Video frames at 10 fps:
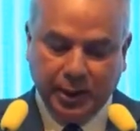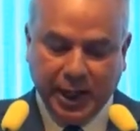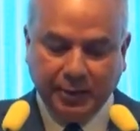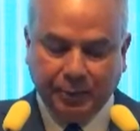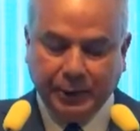
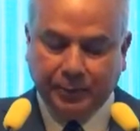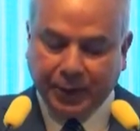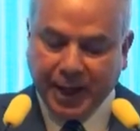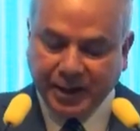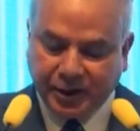and be
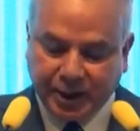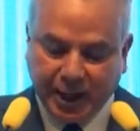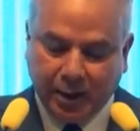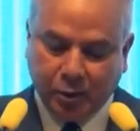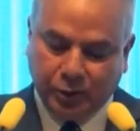priced
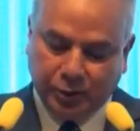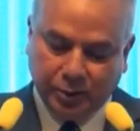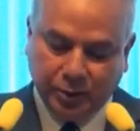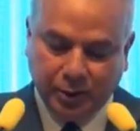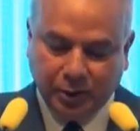
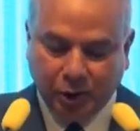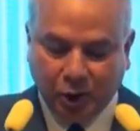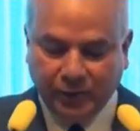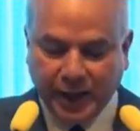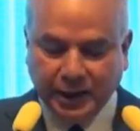out
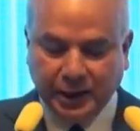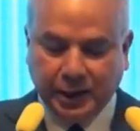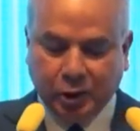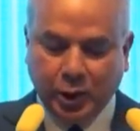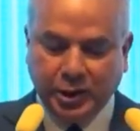of any
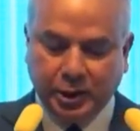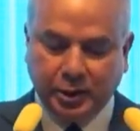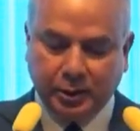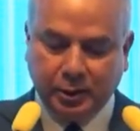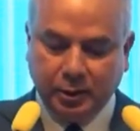
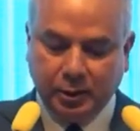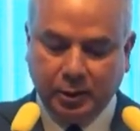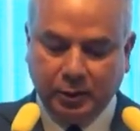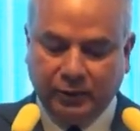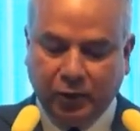equation
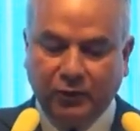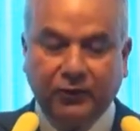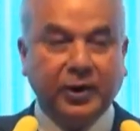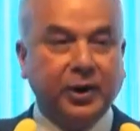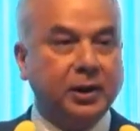for
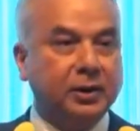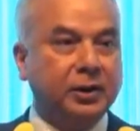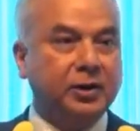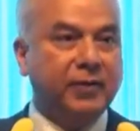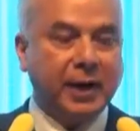further
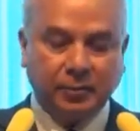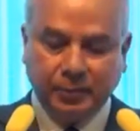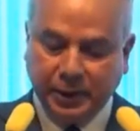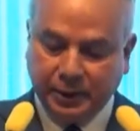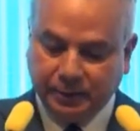
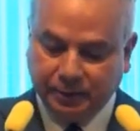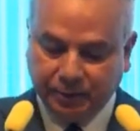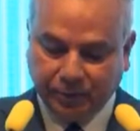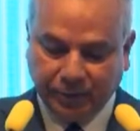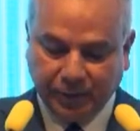development.
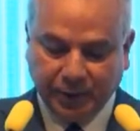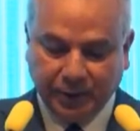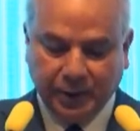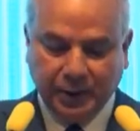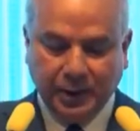
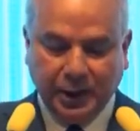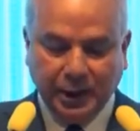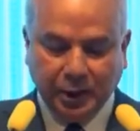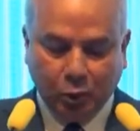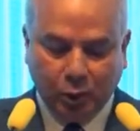
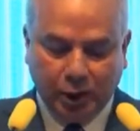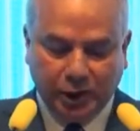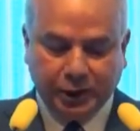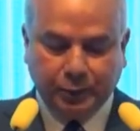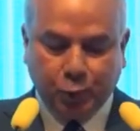In the
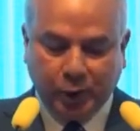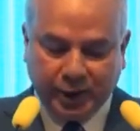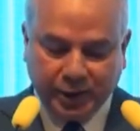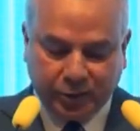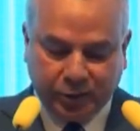world's
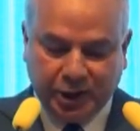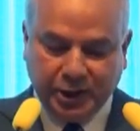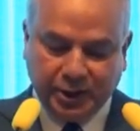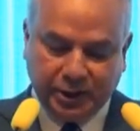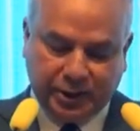poorest
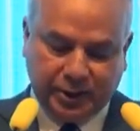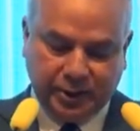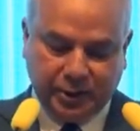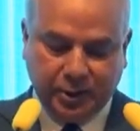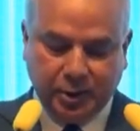regions,
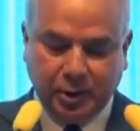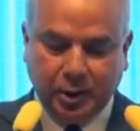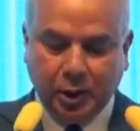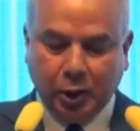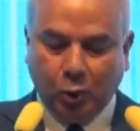
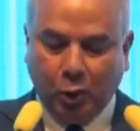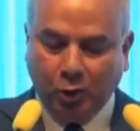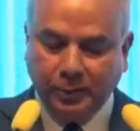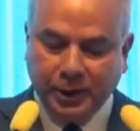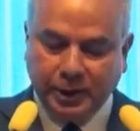
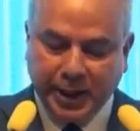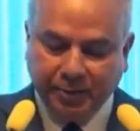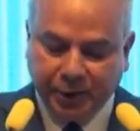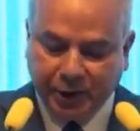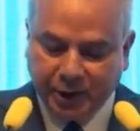warmer
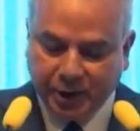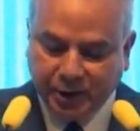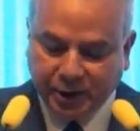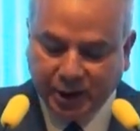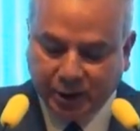
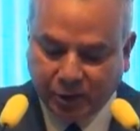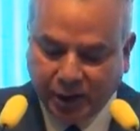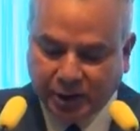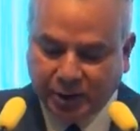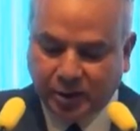temperatures
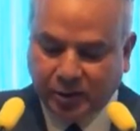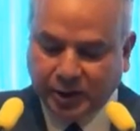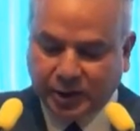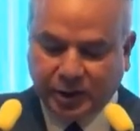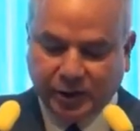increase the
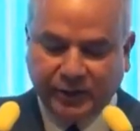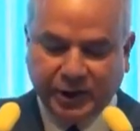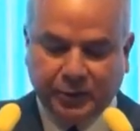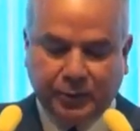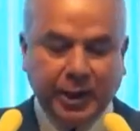risk of the
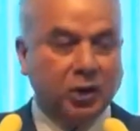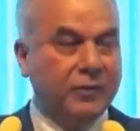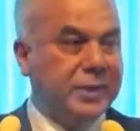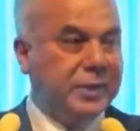spread of